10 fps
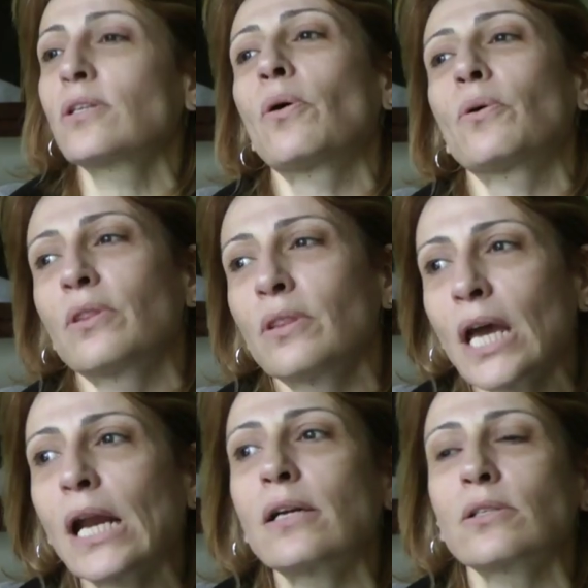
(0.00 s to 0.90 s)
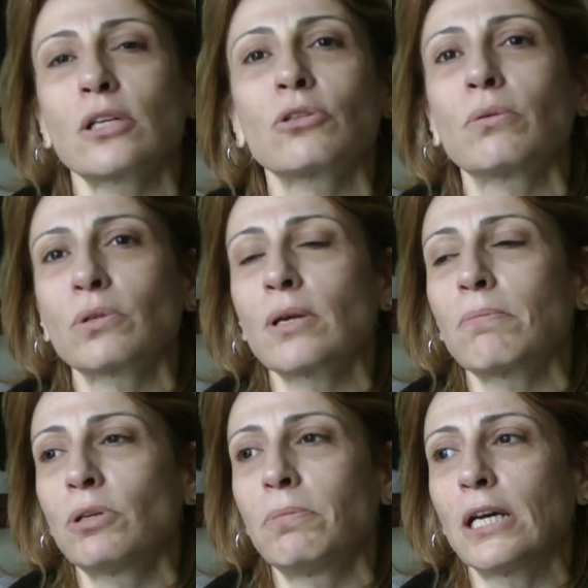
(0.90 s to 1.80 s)
So there are some
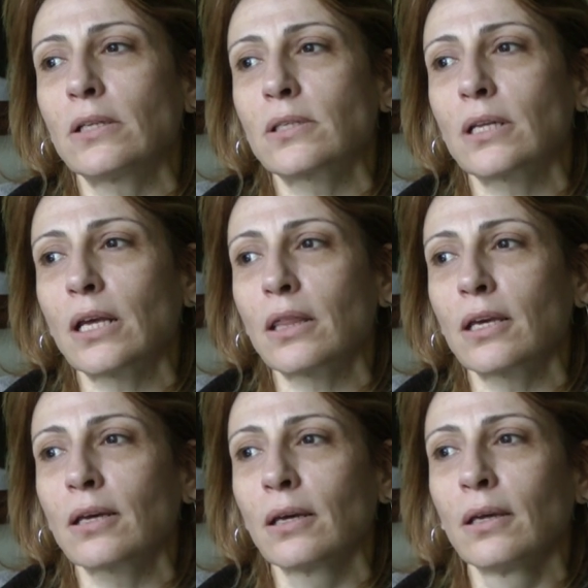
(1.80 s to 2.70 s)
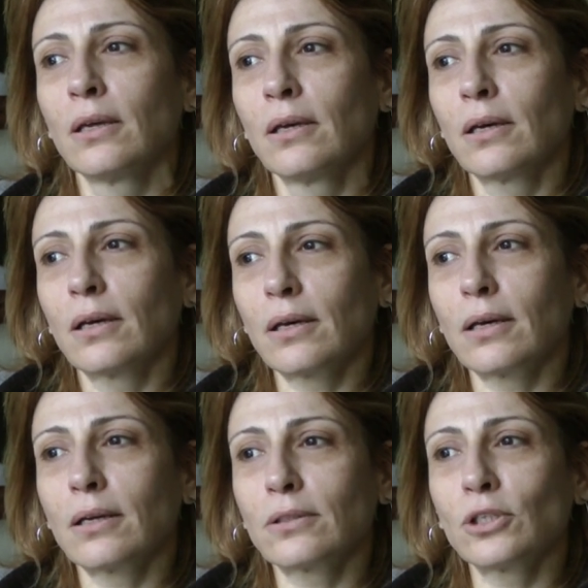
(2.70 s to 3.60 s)
debates, and I think
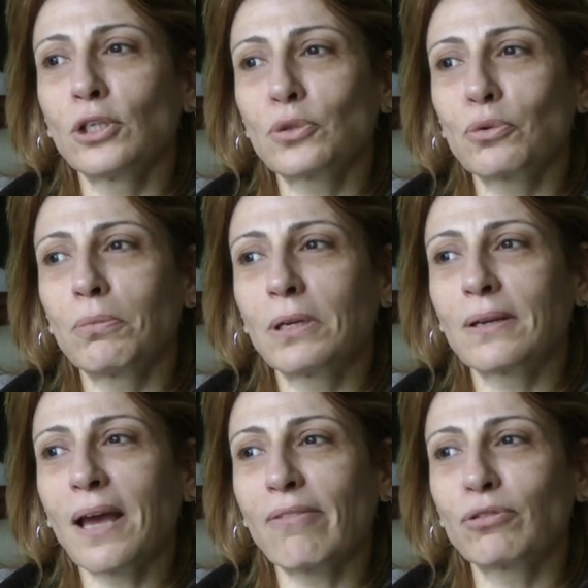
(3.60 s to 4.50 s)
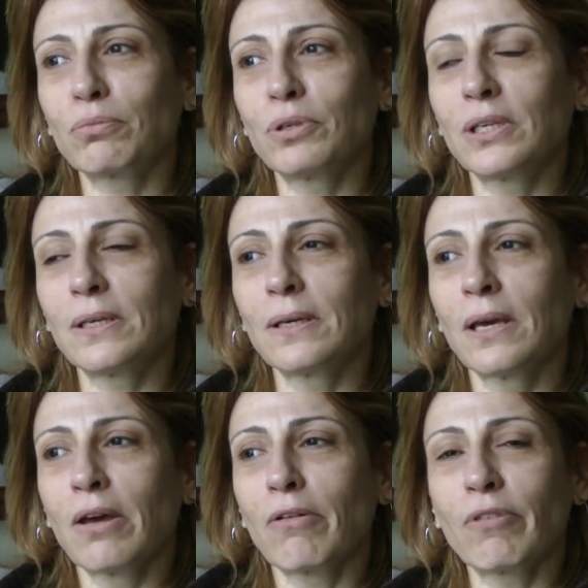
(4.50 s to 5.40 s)
Tunisian women have to be
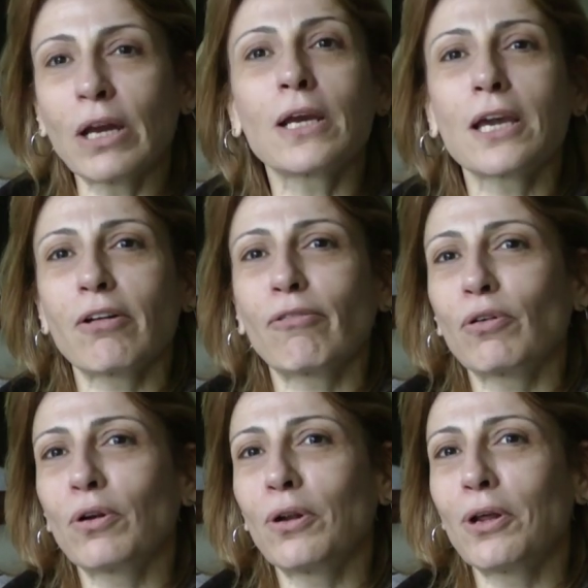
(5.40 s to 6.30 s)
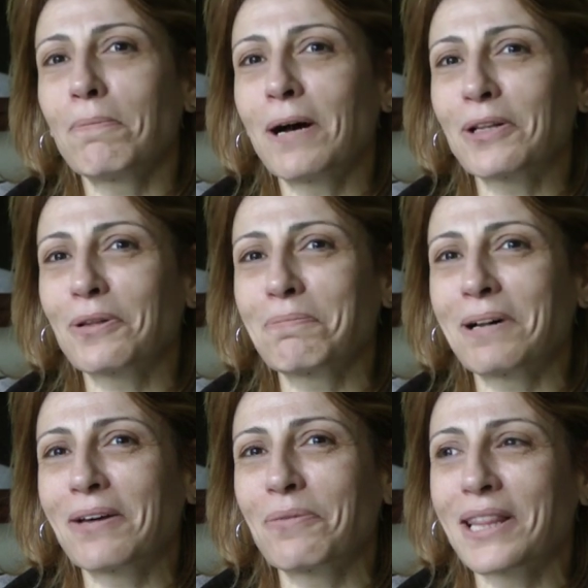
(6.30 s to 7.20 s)
very careful about
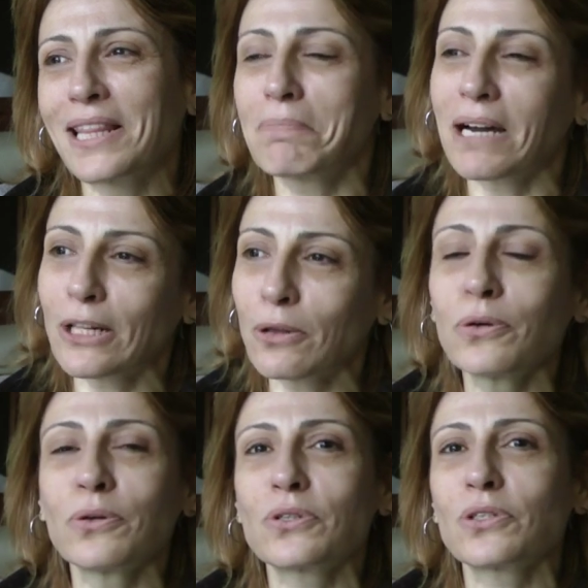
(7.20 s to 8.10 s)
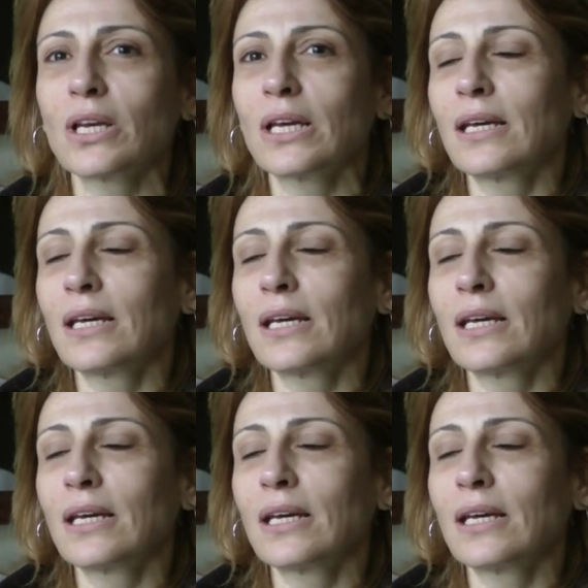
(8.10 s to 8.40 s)
what they might lose.